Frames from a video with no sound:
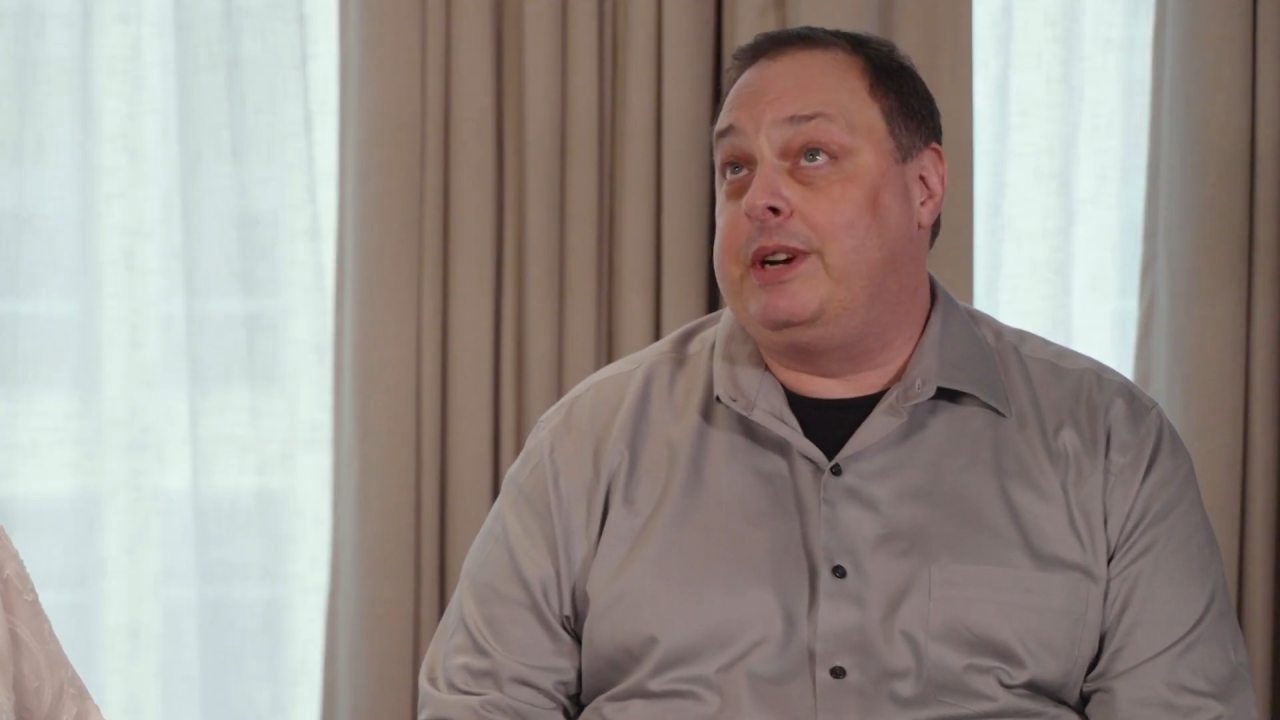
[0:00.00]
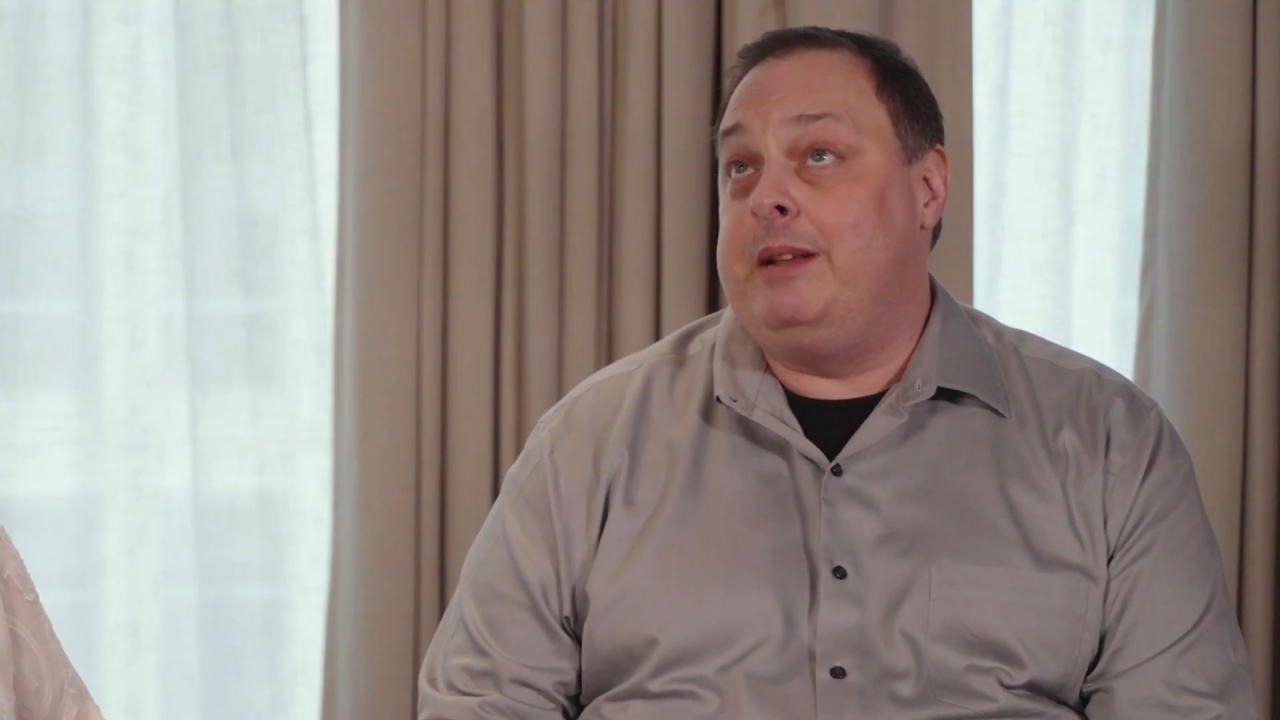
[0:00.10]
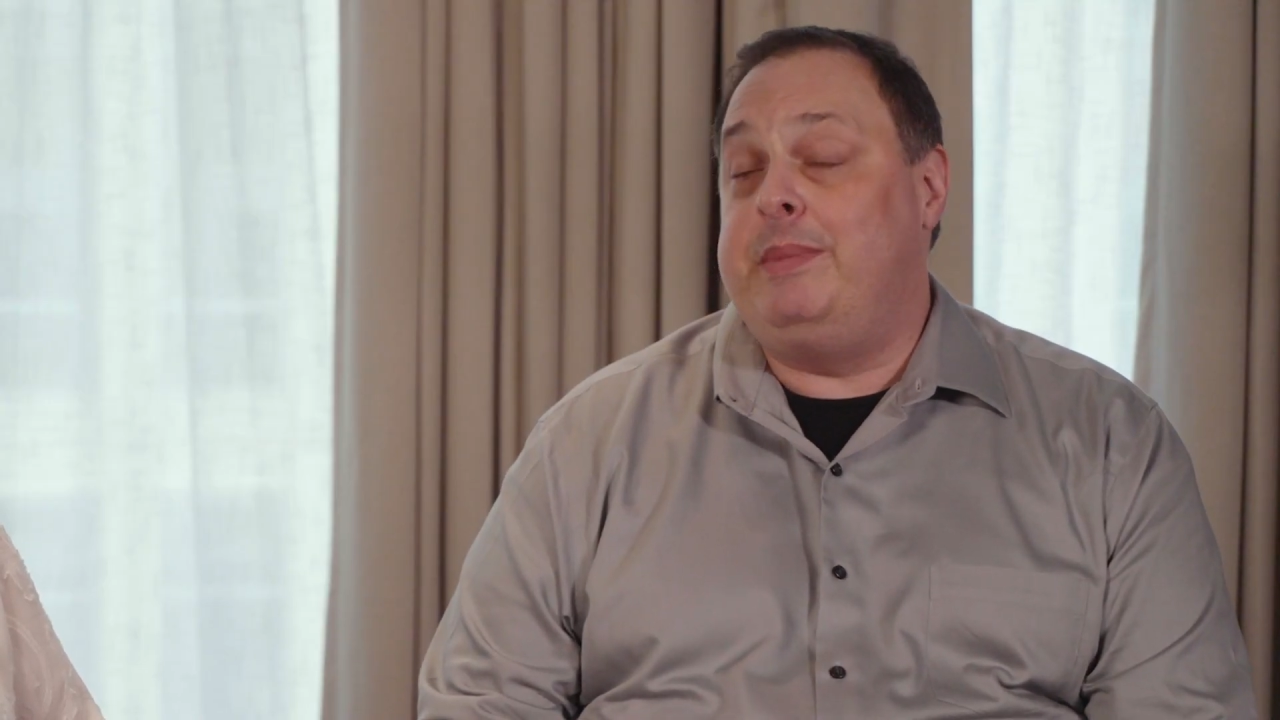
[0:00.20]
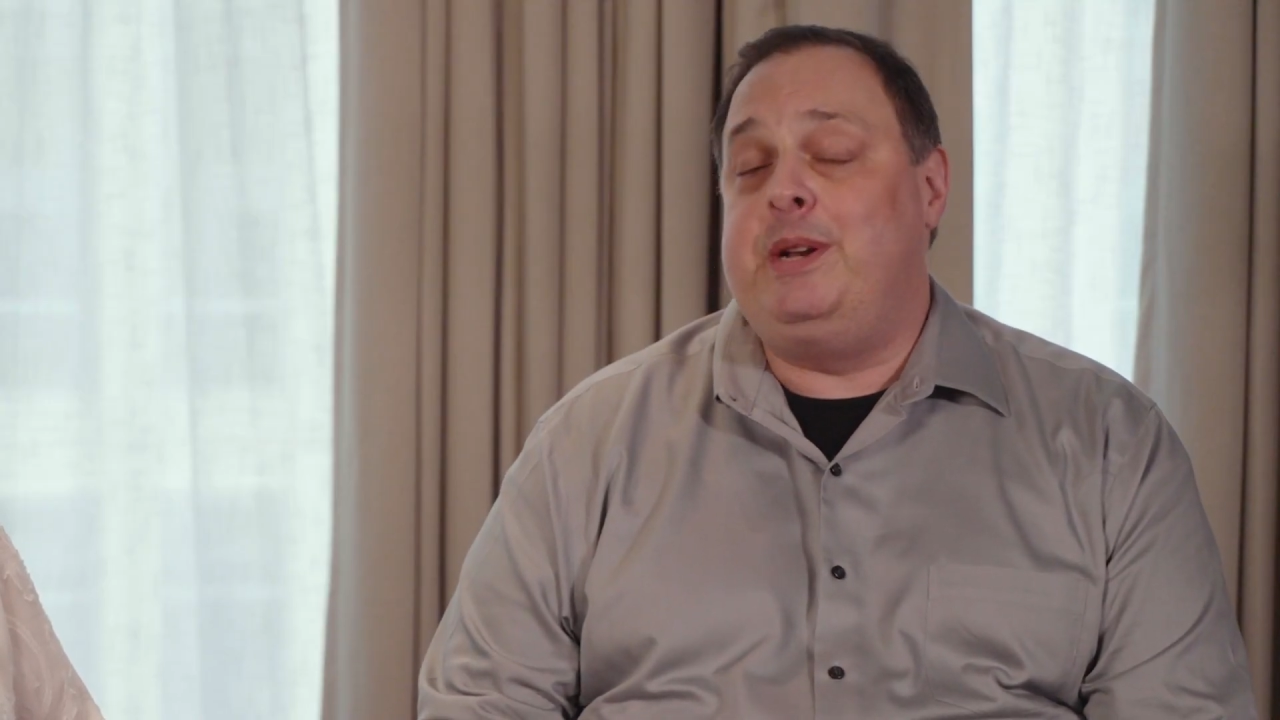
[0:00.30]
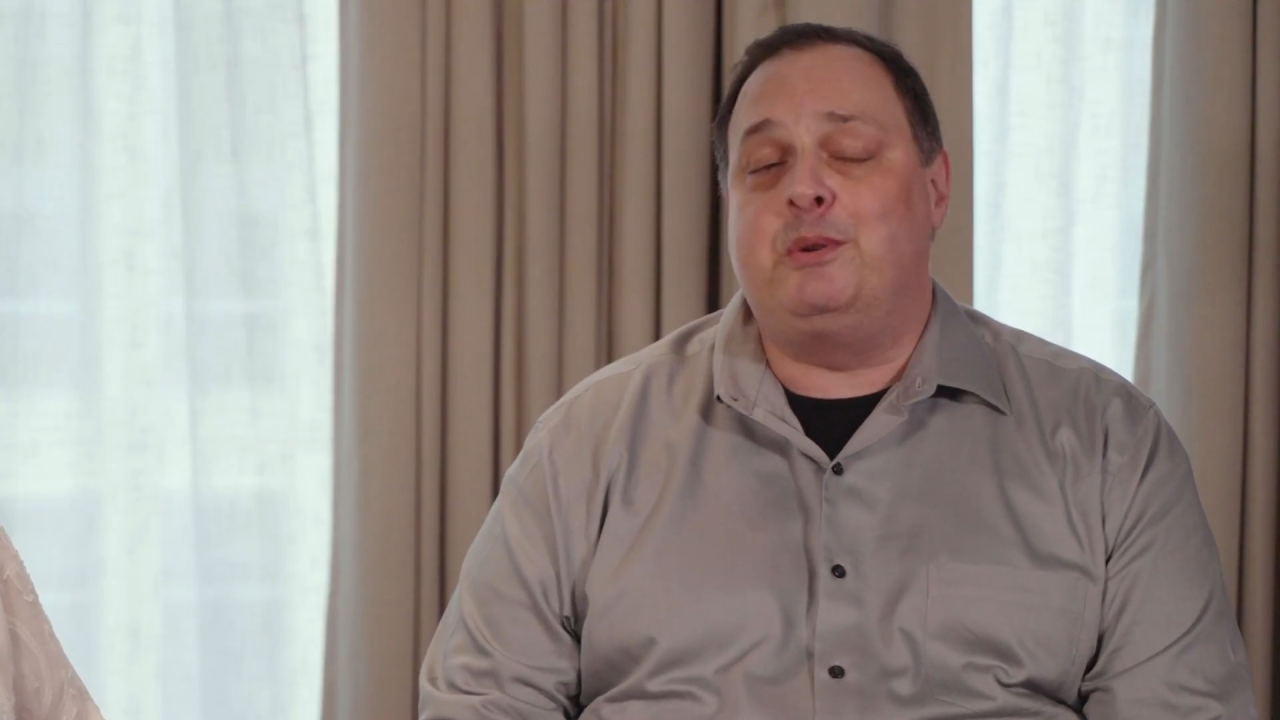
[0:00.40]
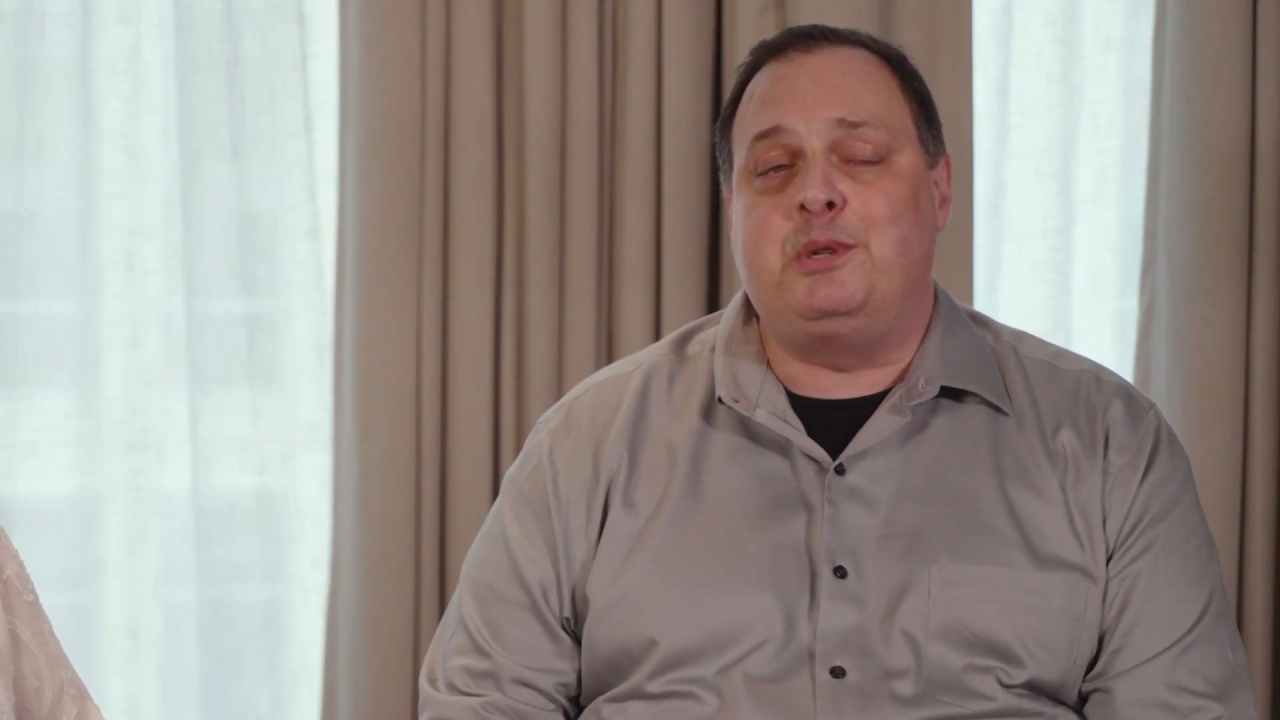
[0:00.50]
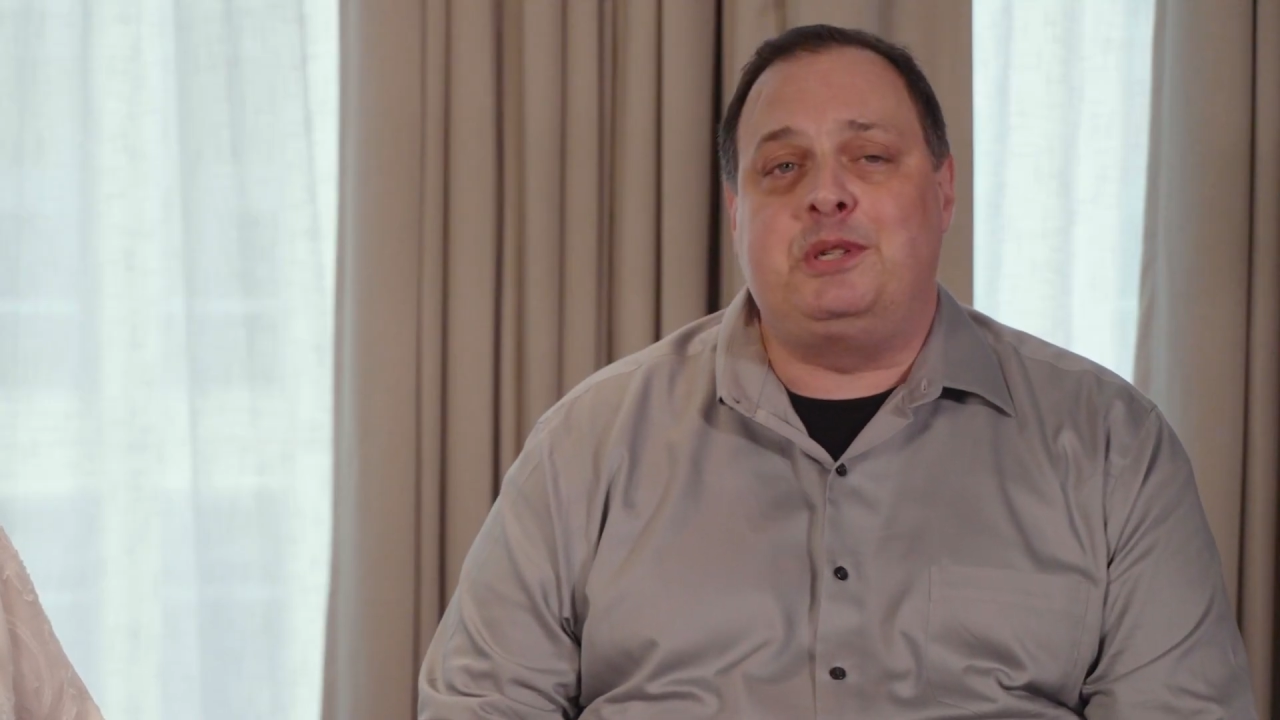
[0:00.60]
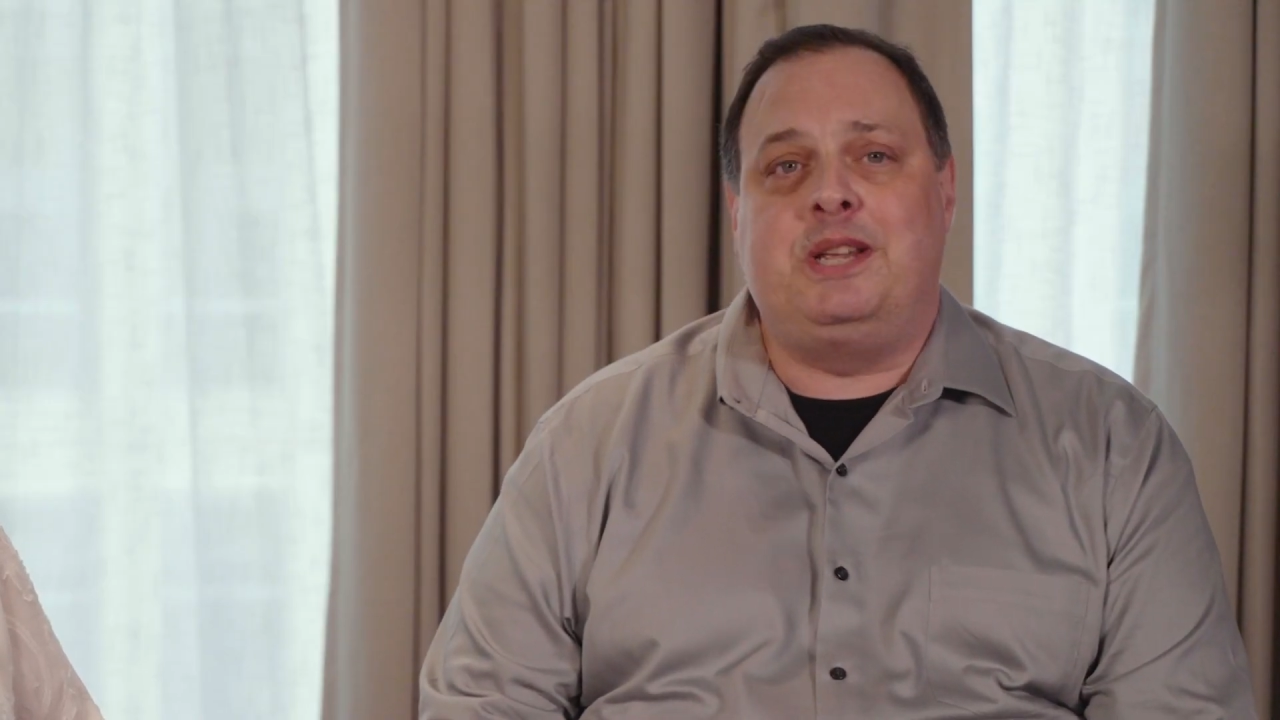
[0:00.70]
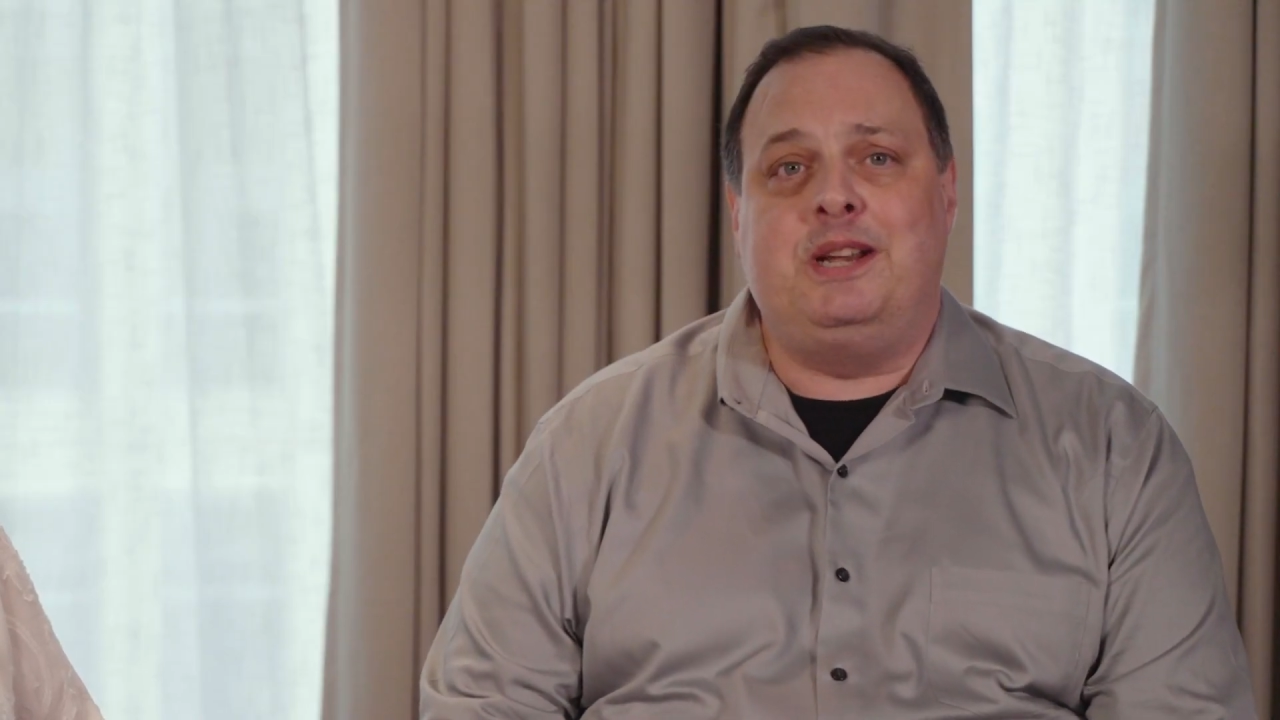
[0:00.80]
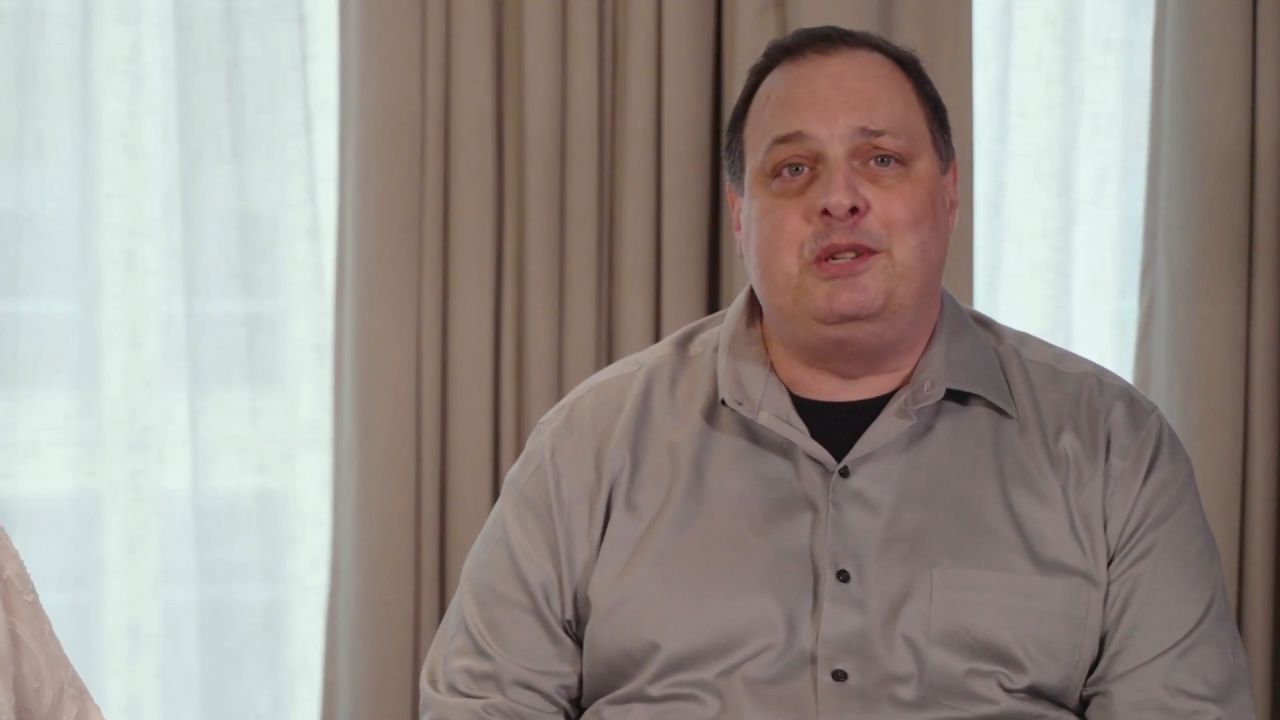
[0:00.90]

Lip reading: can be no such thing